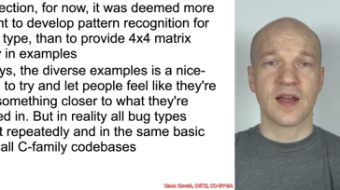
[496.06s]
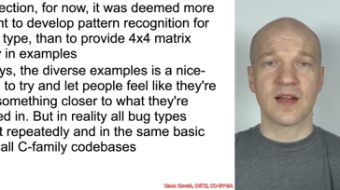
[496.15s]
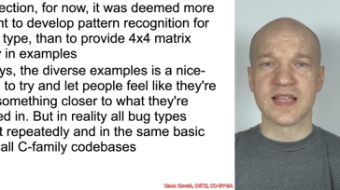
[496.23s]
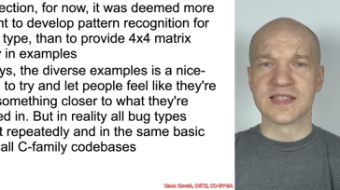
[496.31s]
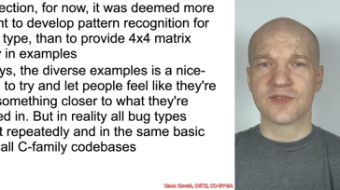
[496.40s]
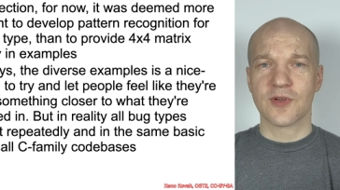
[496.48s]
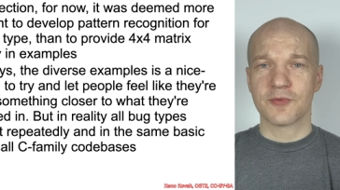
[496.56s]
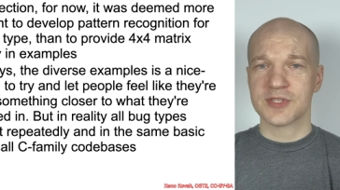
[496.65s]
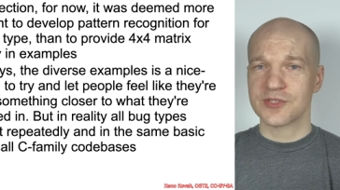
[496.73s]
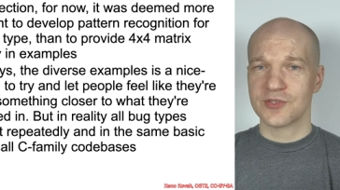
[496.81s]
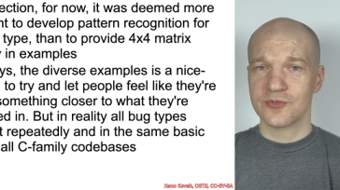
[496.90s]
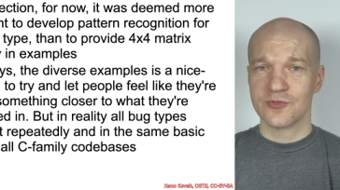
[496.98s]
All right, so I
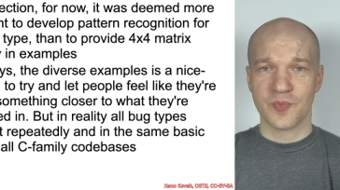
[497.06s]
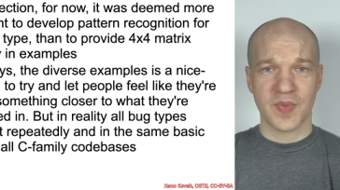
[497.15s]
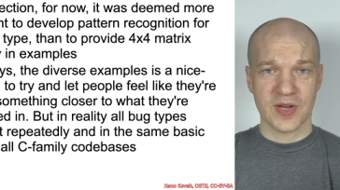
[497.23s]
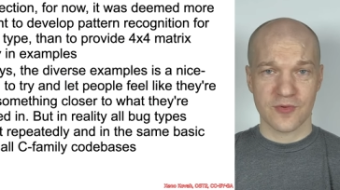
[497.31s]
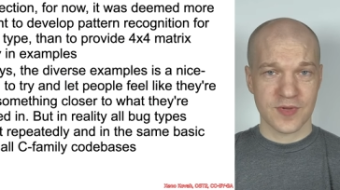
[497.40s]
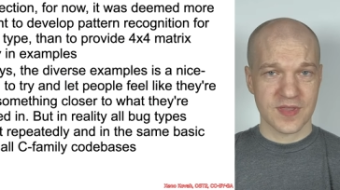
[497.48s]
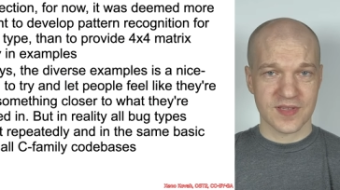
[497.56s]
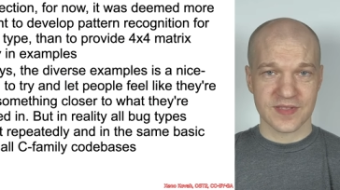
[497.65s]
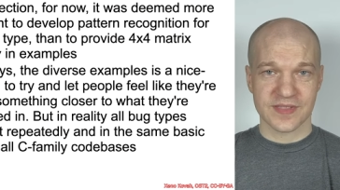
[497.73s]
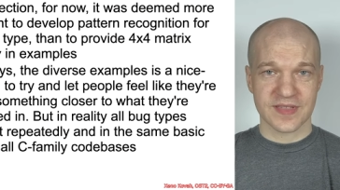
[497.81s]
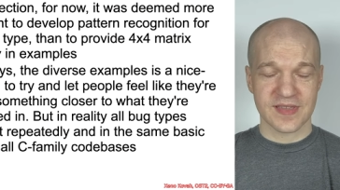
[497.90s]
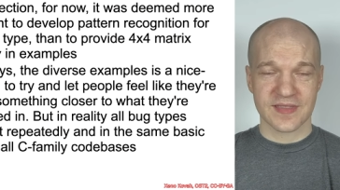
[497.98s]
want you to bear with
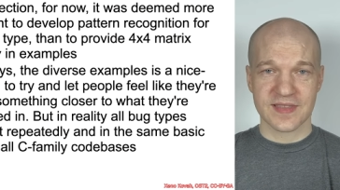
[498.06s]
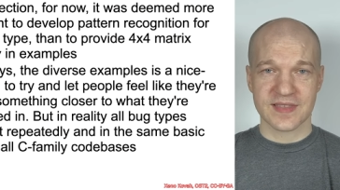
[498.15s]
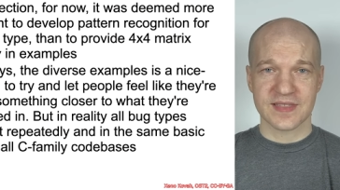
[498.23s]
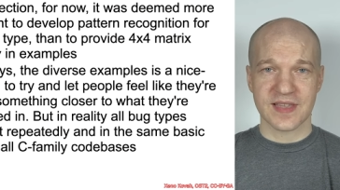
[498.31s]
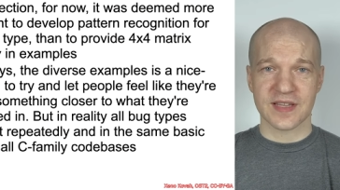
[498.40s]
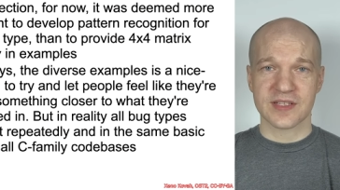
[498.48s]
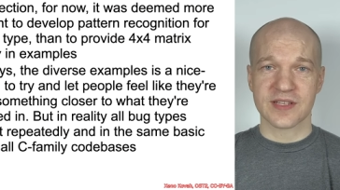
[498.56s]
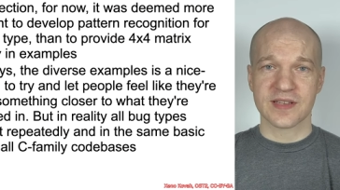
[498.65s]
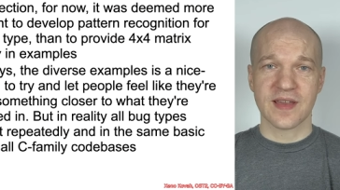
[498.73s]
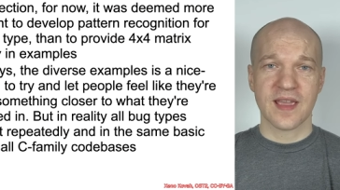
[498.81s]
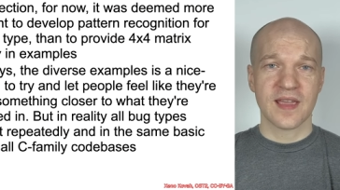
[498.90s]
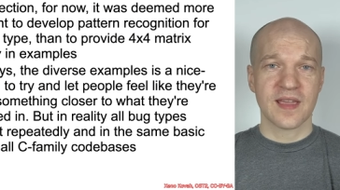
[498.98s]
us in this
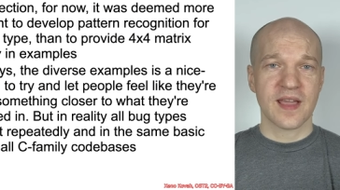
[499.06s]
section.